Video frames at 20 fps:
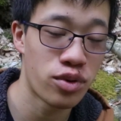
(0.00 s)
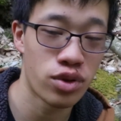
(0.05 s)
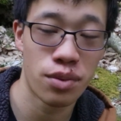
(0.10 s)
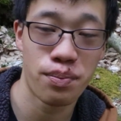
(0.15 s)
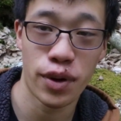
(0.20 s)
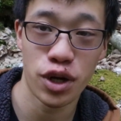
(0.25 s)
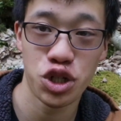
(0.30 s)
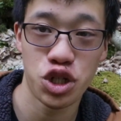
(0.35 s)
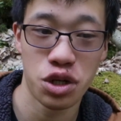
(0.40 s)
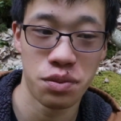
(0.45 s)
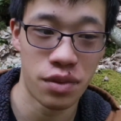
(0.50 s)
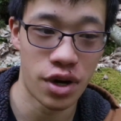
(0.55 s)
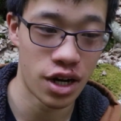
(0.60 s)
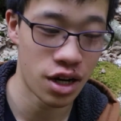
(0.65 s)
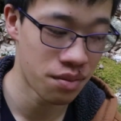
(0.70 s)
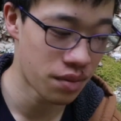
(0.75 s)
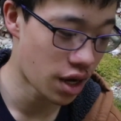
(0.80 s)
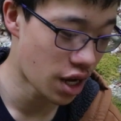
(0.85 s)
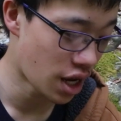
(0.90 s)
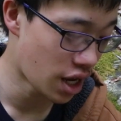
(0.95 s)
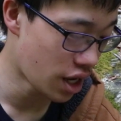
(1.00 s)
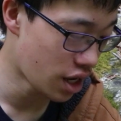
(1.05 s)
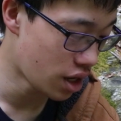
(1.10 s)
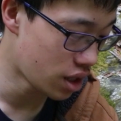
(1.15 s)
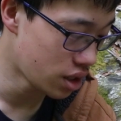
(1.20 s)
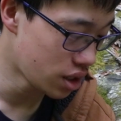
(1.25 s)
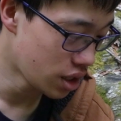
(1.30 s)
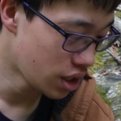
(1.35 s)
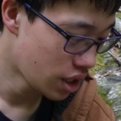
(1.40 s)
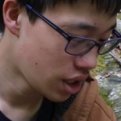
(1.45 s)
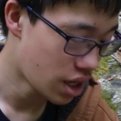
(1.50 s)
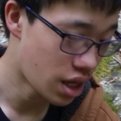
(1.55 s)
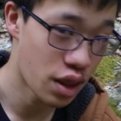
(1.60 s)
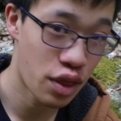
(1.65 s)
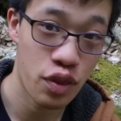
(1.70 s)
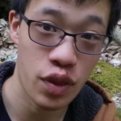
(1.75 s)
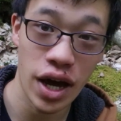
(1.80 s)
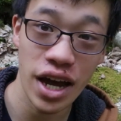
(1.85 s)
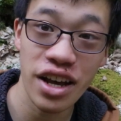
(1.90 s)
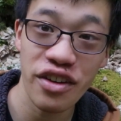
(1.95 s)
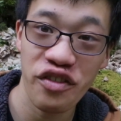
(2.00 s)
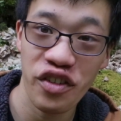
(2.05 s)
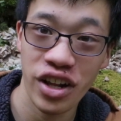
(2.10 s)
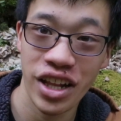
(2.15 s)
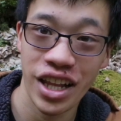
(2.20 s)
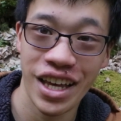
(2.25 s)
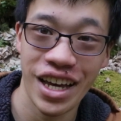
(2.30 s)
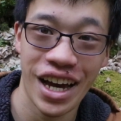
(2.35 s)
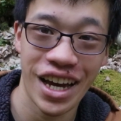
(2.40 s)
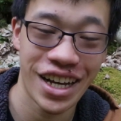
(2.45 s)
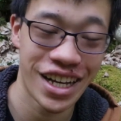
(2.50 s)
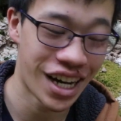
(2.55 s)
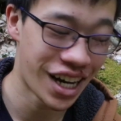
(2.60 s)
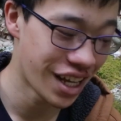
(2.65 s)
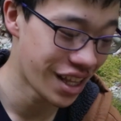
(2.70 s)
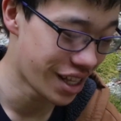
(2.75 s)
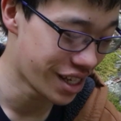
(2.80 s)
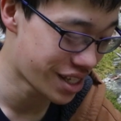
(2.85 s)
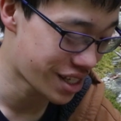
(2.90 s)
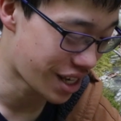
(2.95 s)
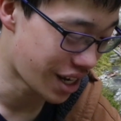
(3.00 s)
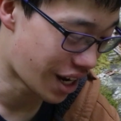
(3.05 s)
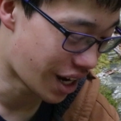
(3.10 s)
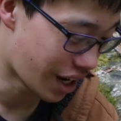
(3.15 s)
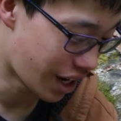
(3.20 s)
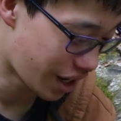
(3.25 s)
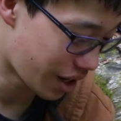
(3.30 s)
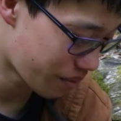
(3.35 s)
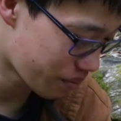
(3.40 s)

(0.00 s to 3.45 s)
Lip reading: it with a bunch of mud in my hand, and thankfully I got this guy.